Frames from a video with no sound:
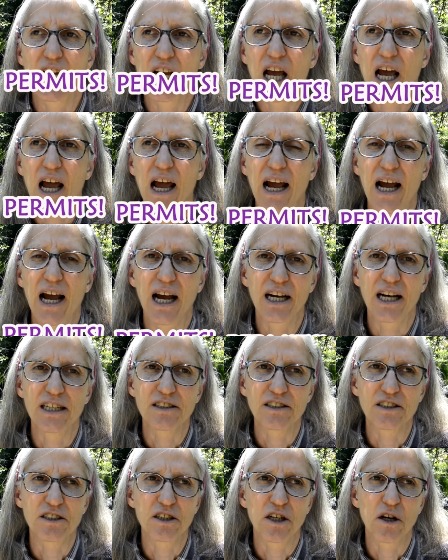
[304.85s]
And,
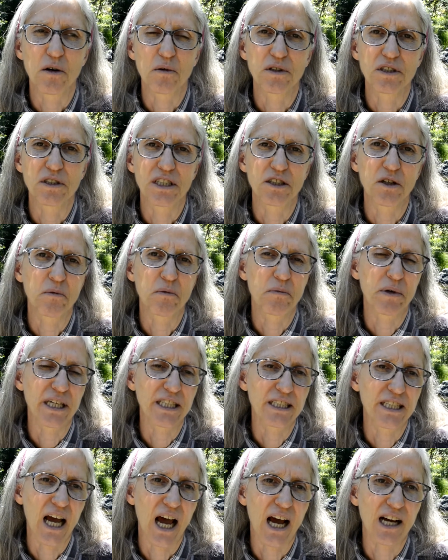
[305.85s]
you know, when they don't pay
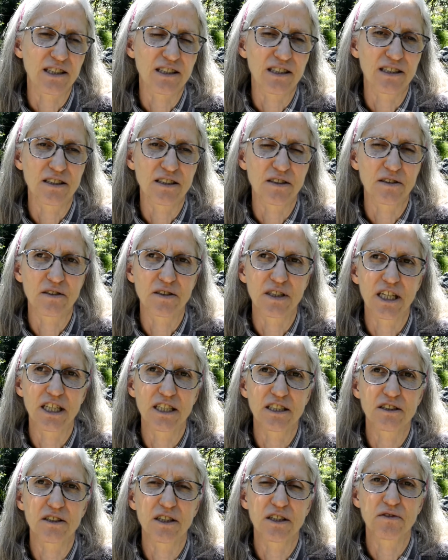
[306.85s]
taxes and
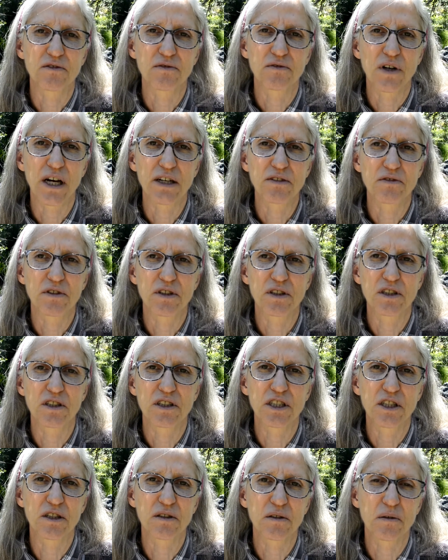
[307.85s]
they fight for the
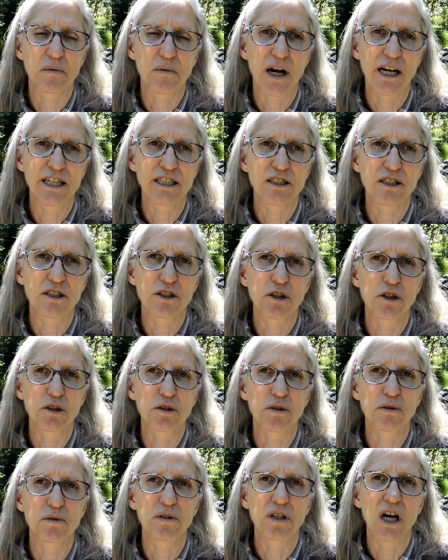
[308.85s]
legal rights
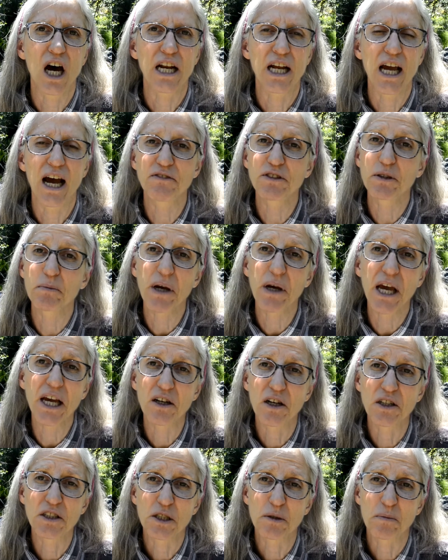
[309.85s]
to not have to pay
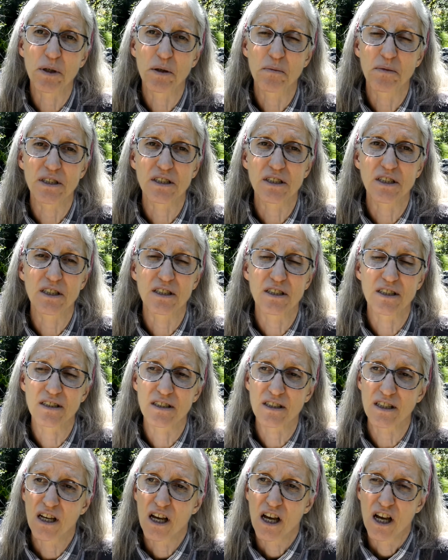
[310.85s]
all these permits because
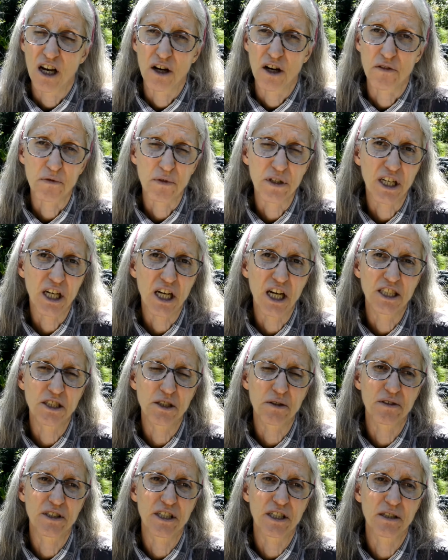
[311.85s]
it's a free
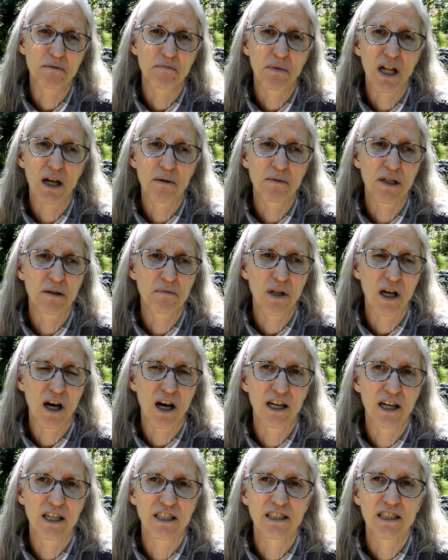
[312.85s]
country and blah, blah,
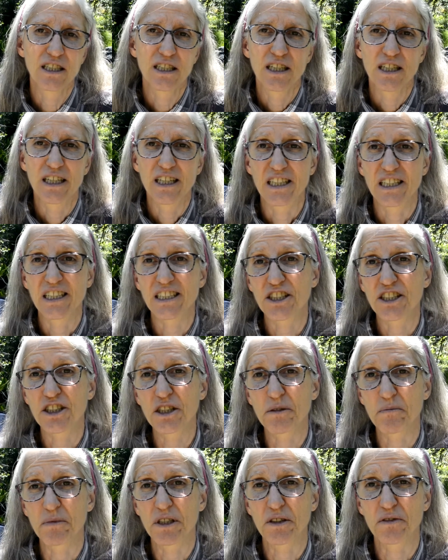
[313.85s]
blah, and it
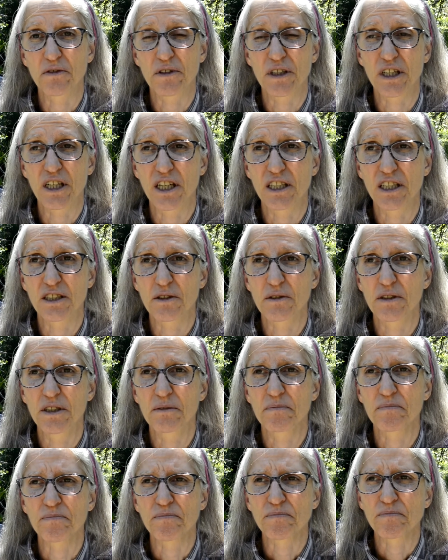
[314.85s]
should be a free country.
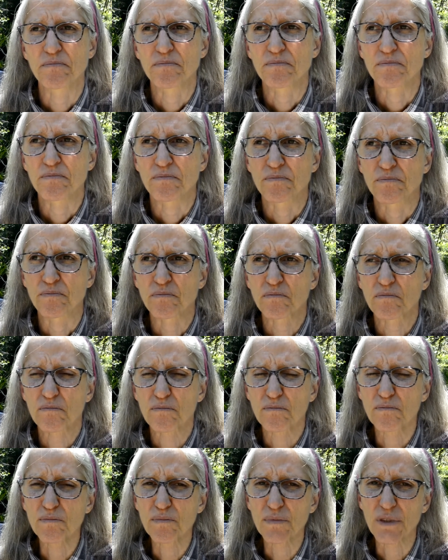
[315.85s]

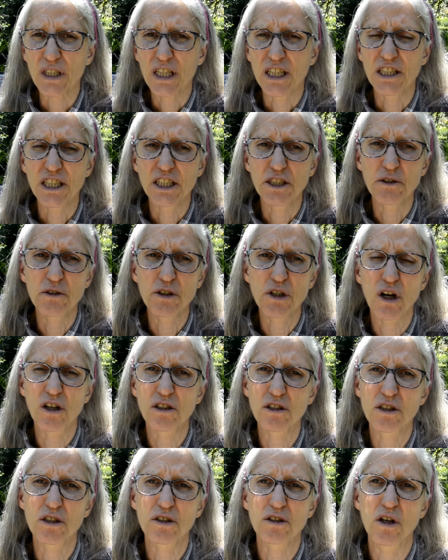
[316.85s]
And they do
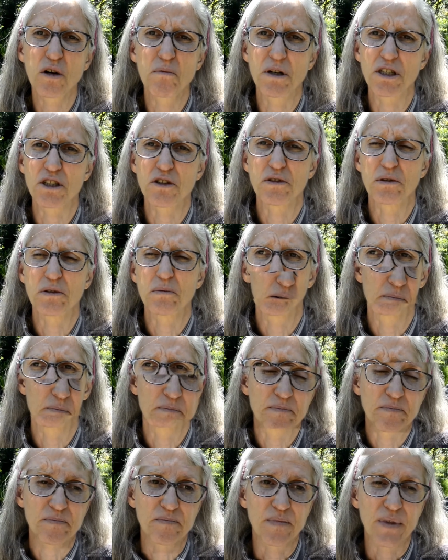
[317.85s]
charge so much for
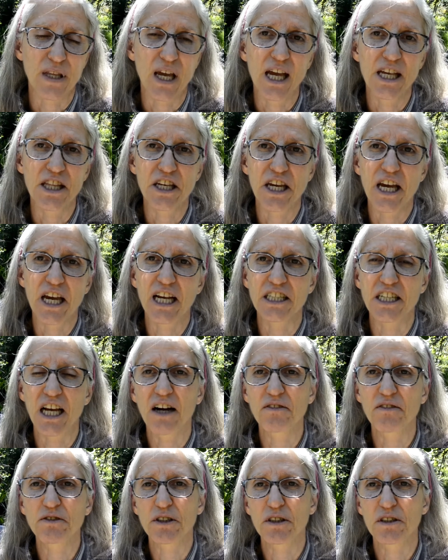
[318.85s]
permits. In the end,
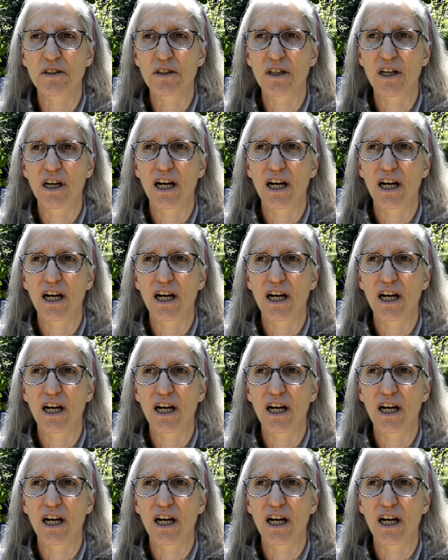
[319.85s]
after